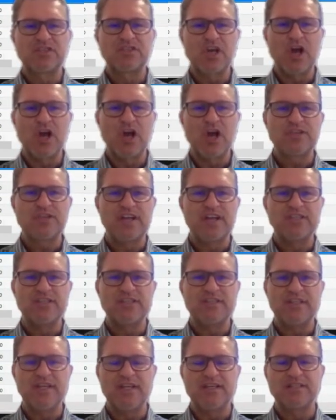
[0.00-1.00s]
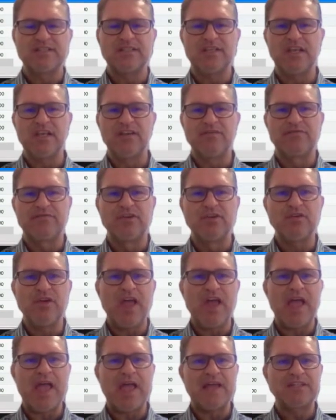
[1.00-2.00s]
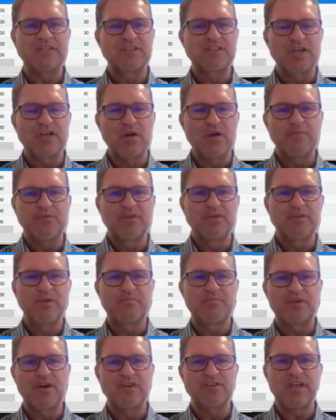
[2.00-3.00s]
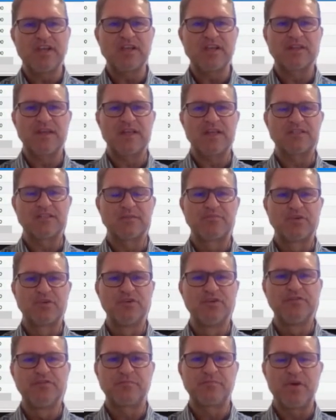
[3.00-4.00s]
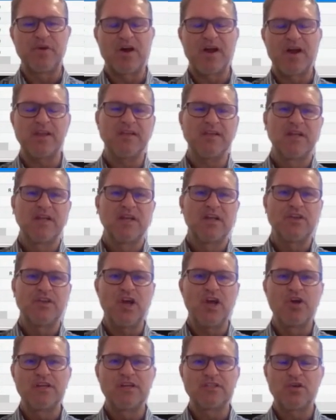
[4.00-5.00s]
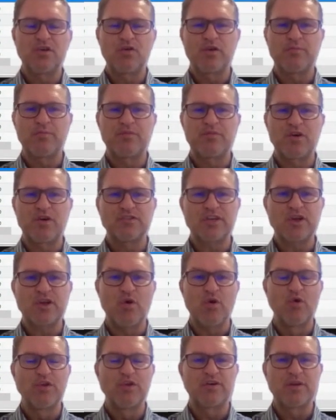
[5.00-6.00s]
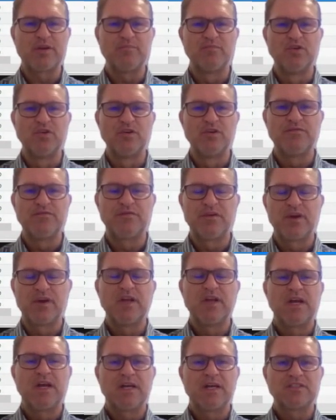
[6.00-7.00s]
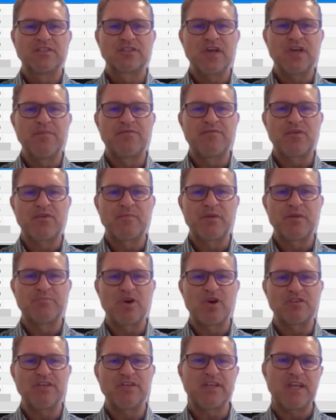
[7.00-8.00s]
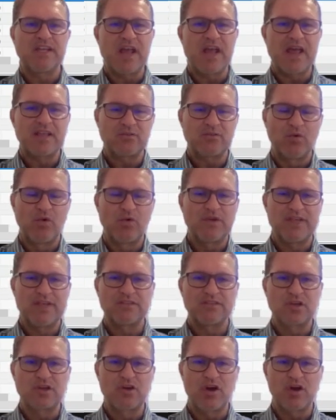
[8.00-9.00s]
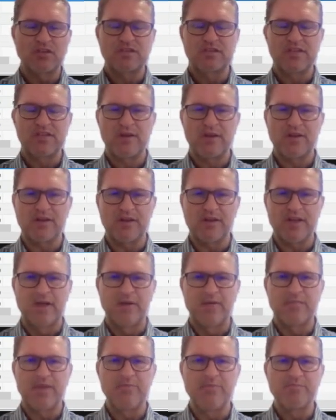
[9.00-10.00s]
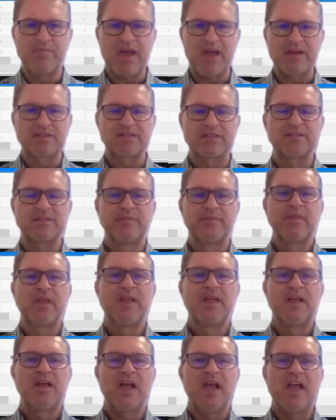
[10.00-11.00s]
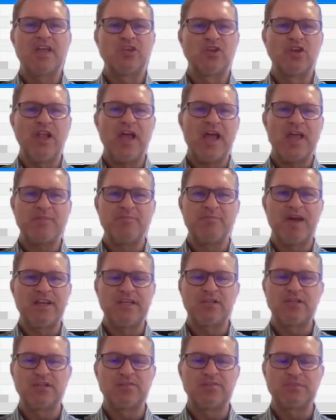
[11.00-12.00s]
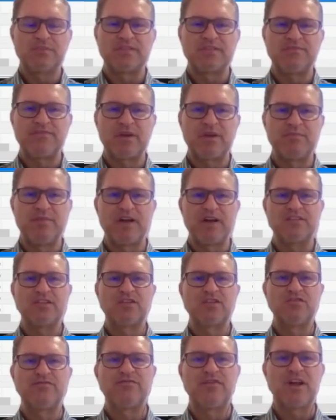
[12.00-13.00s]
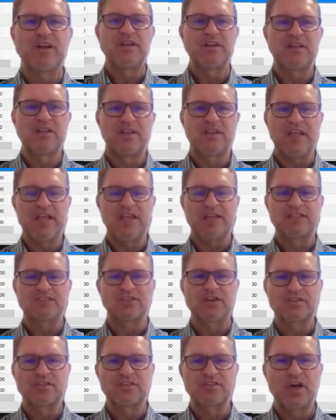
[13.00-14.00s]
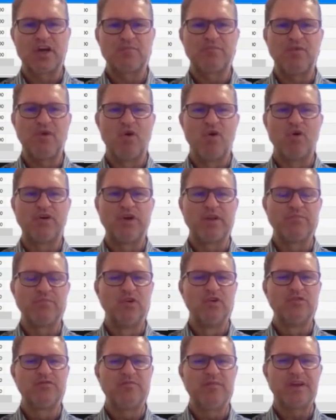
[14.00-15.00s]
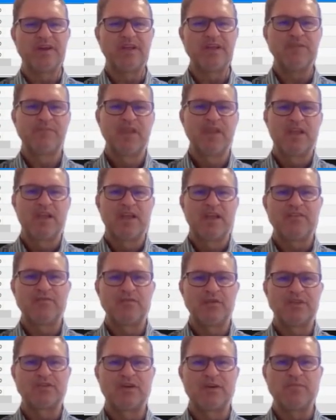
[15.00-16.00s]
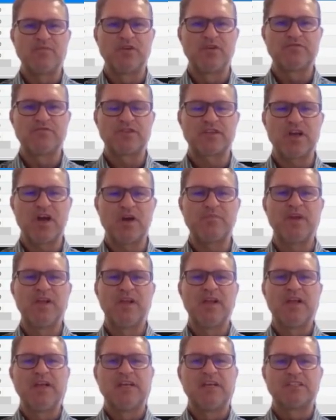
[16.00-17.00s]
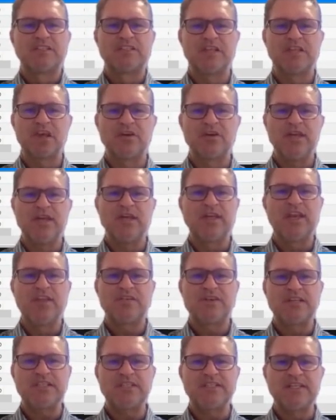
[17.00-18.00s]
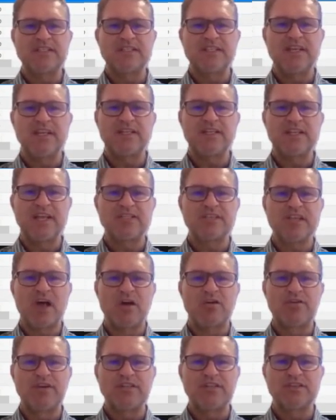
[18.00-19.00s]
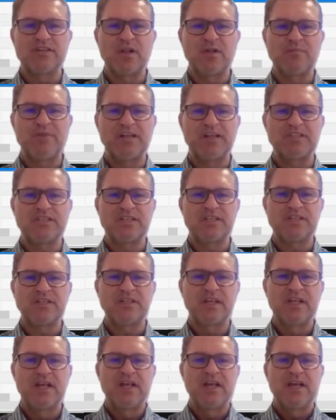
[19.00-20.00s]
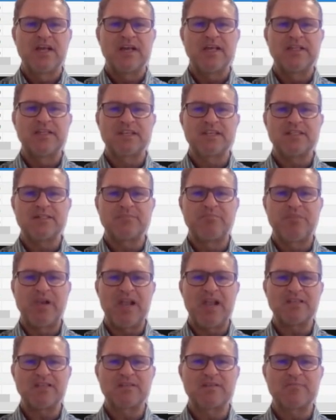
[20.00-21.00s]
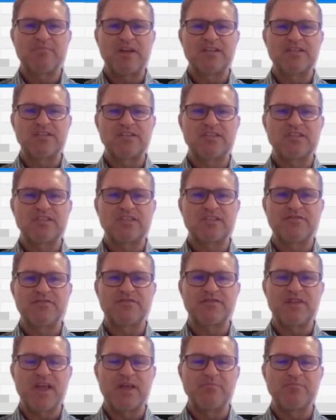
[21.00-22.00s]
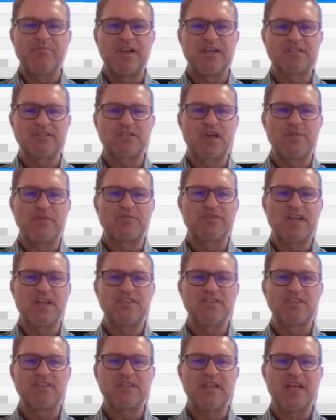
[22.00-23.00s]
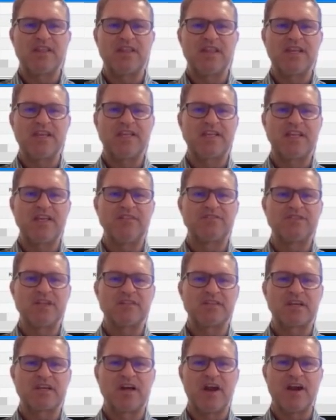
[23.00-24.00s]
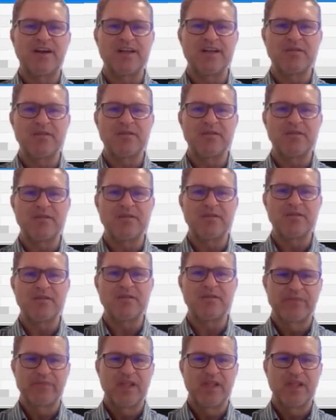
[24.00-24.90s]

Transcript: Scope changes is if you add scope to the project that's approved by the owners of the project, or you remove scope from the project, it always has a cost impact. And you'll add money to specific budget to fund the extra scope or remove money. You want to remove scope. So in KEY360, it takes our original budget. It says plus budget shifts and plus scope changes, and then it gives us a current budget.